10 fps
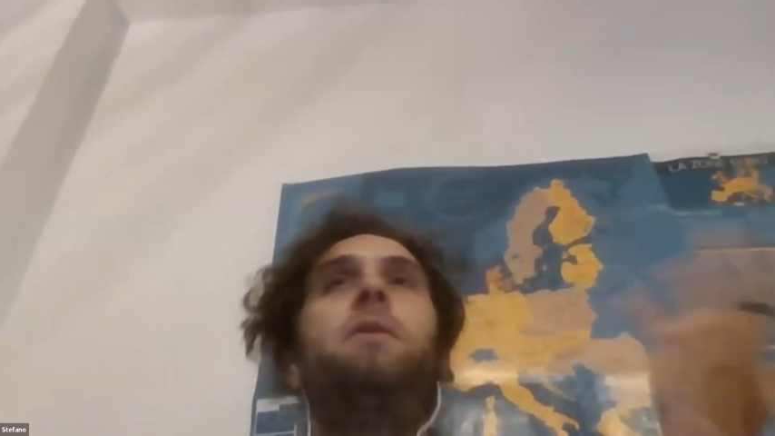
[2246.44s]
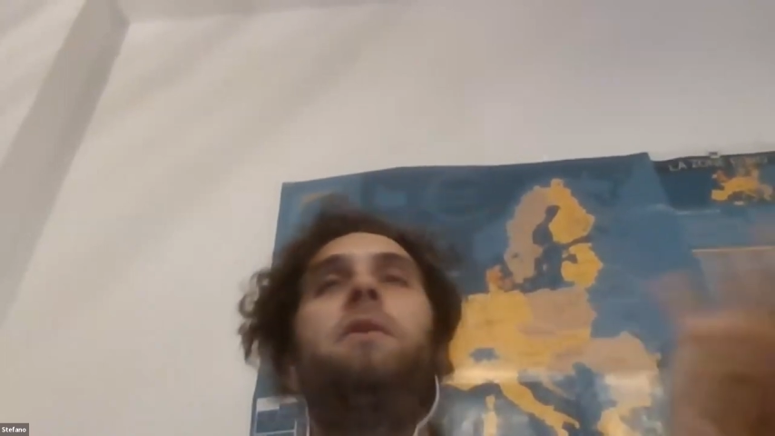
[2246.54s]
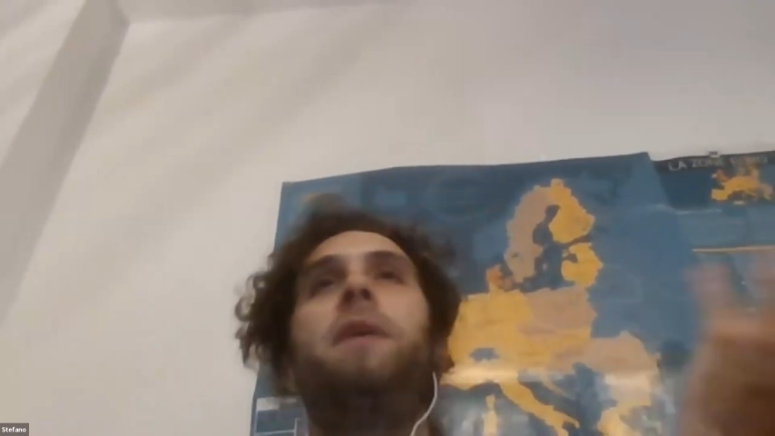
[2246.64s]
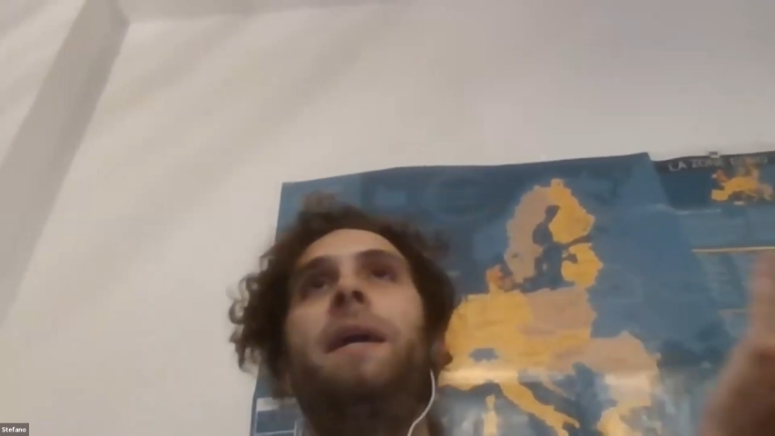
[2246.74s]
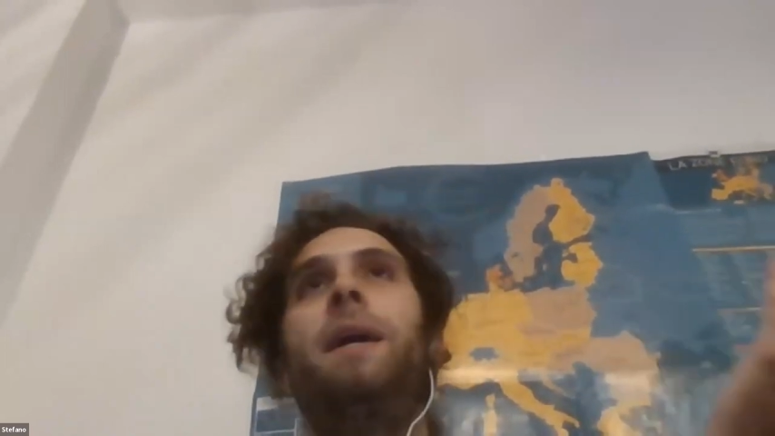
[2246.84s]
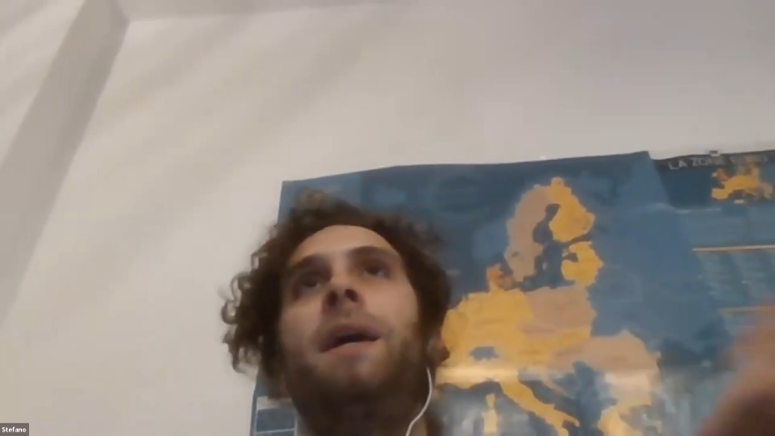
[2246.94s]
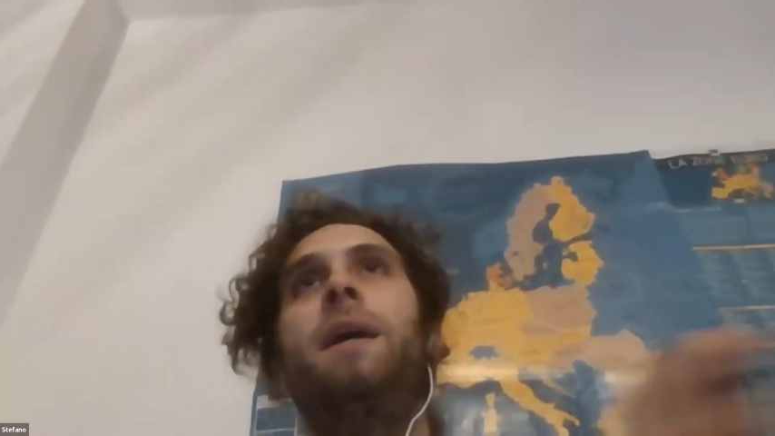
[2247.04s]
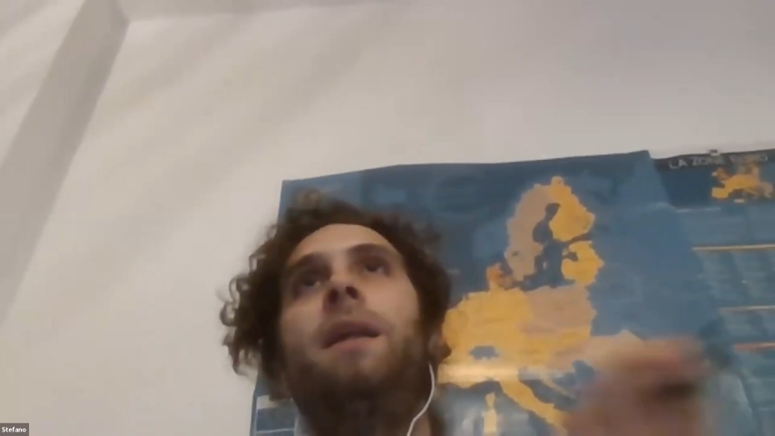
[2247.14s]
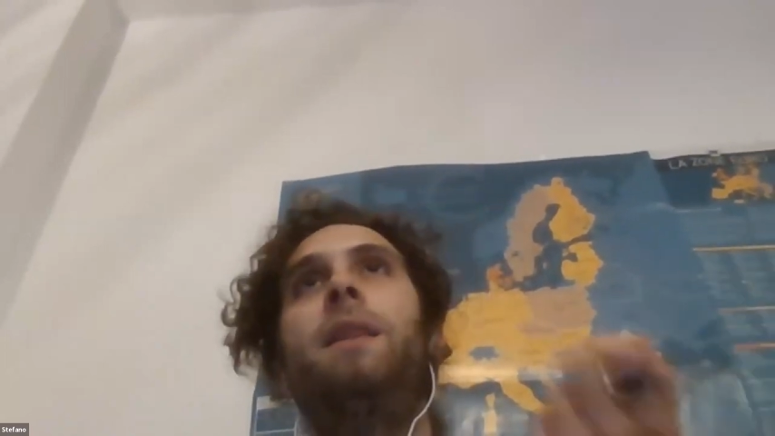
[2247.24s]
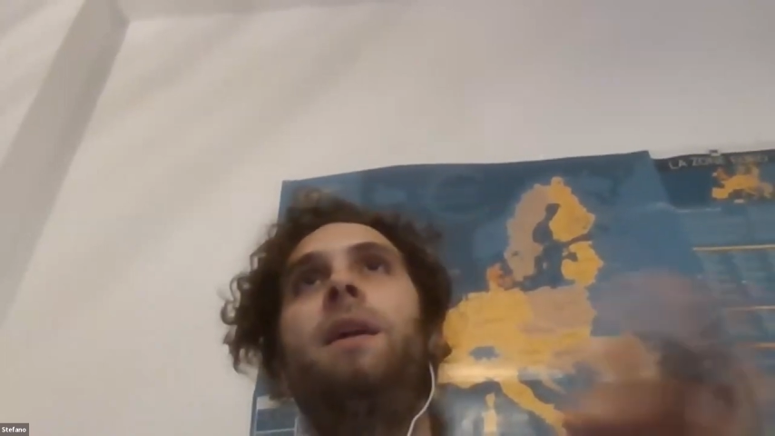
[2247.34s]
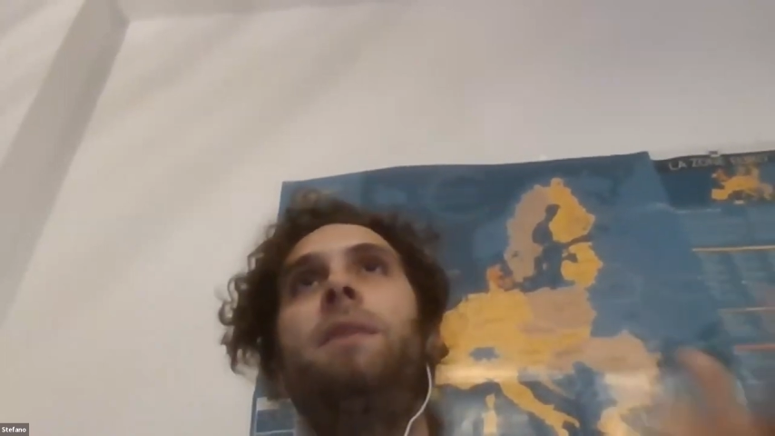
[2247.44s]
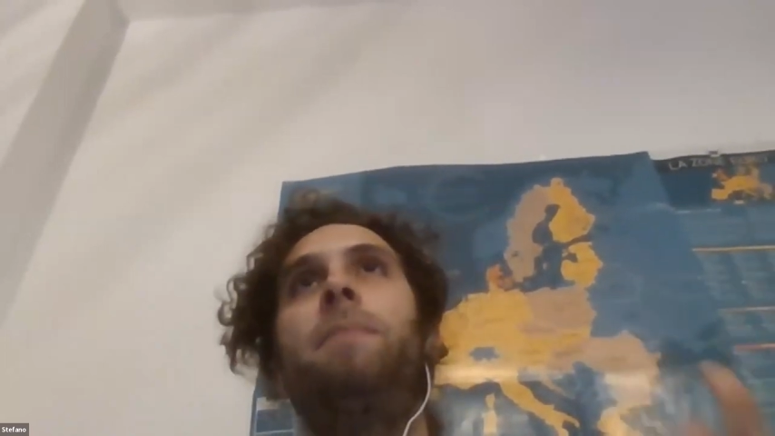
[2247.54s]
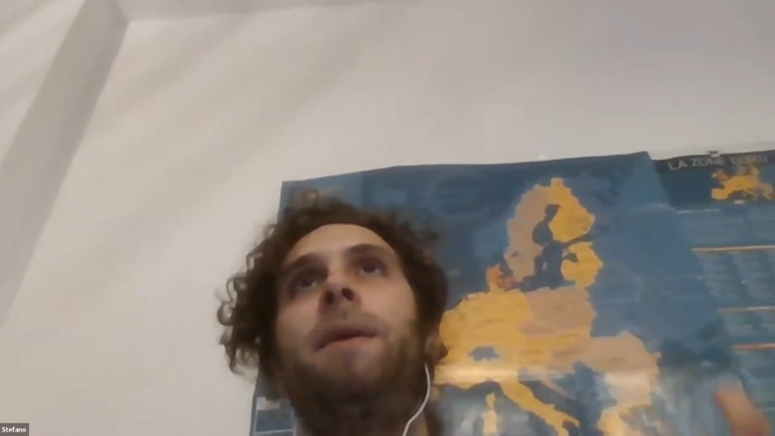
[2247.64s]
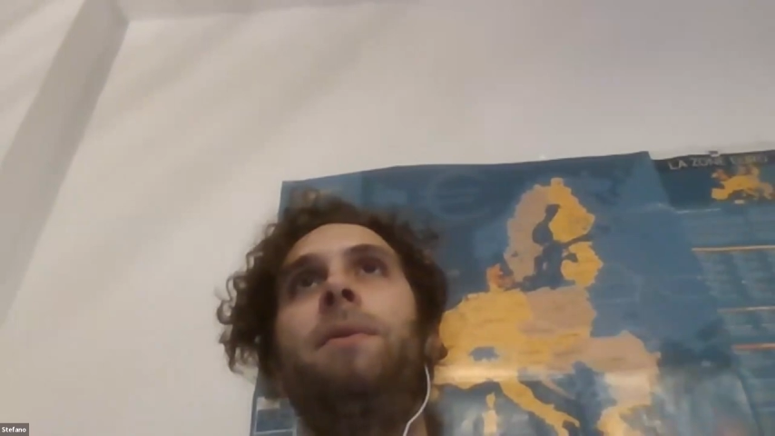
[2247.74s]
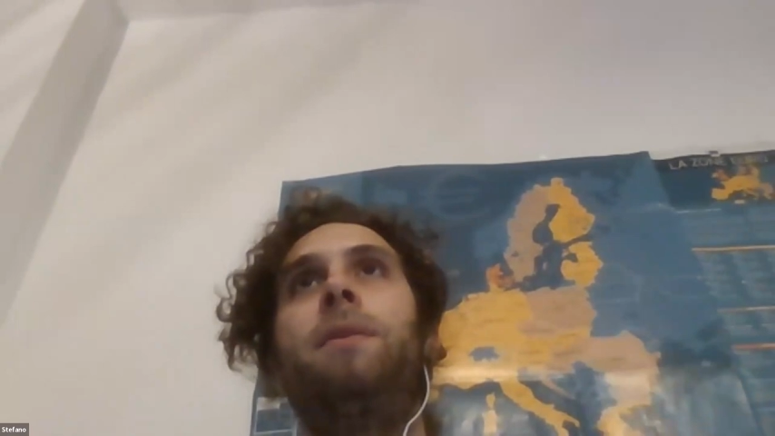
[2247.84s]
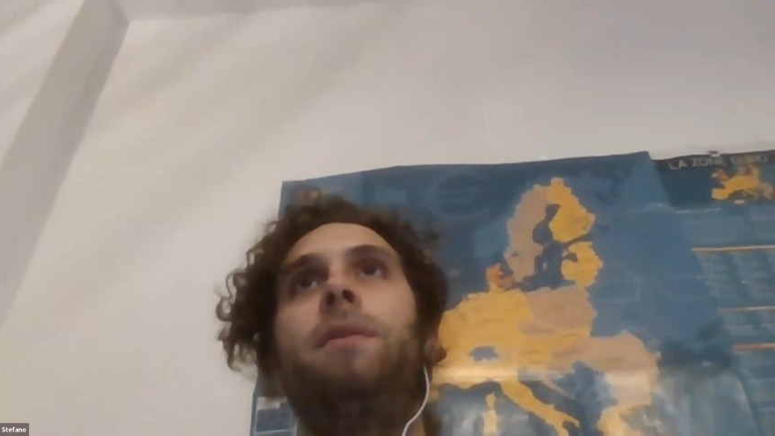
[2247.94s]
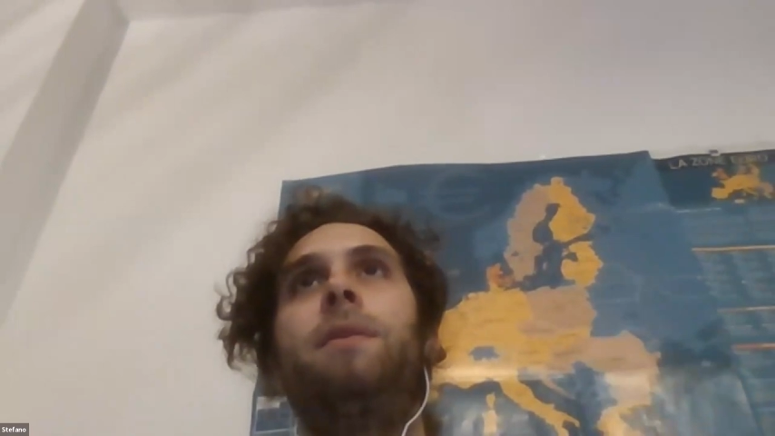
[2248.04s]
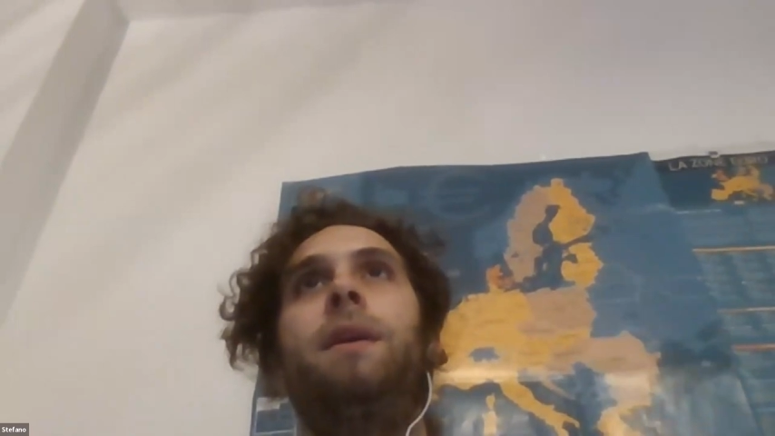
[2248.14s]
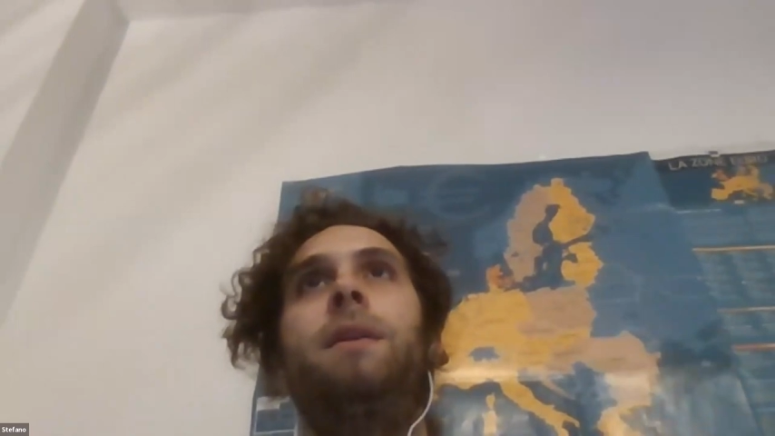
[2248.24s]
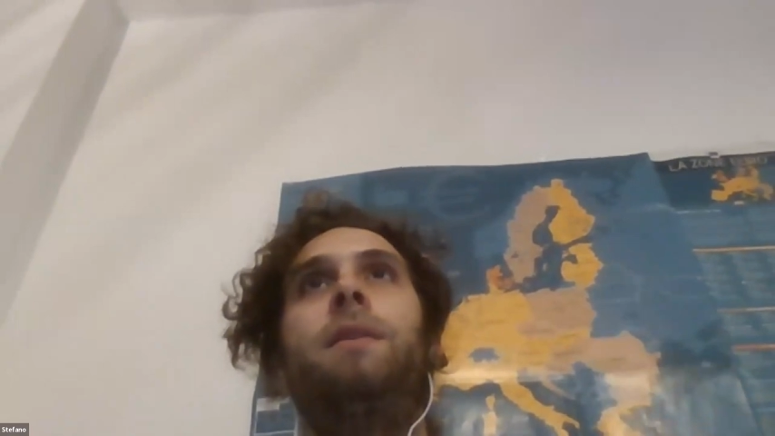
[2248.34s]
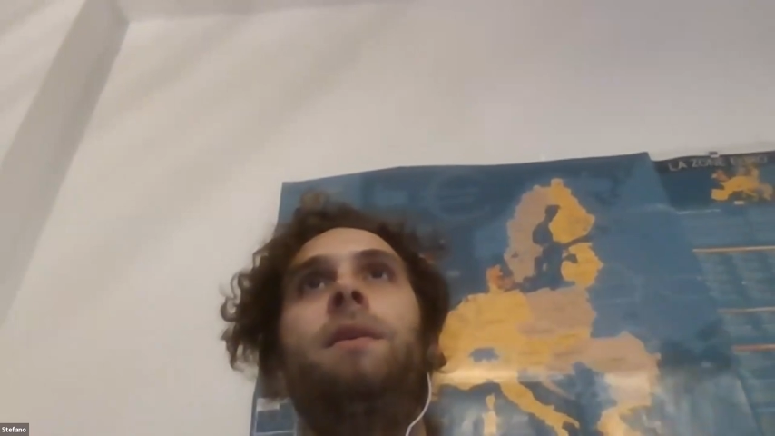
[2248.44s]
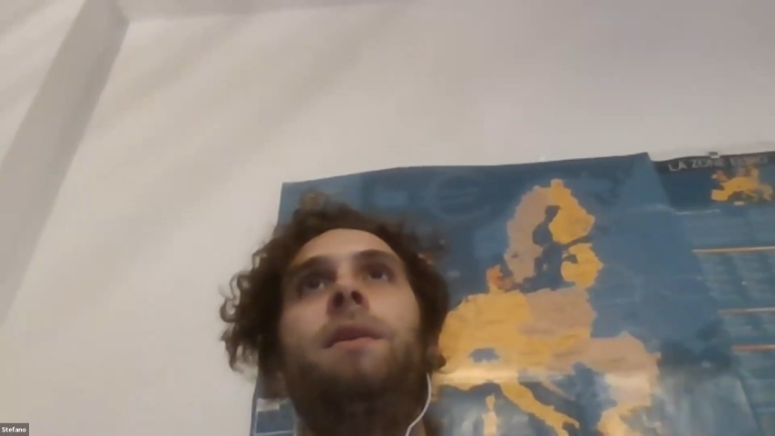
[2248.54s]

okay, think about that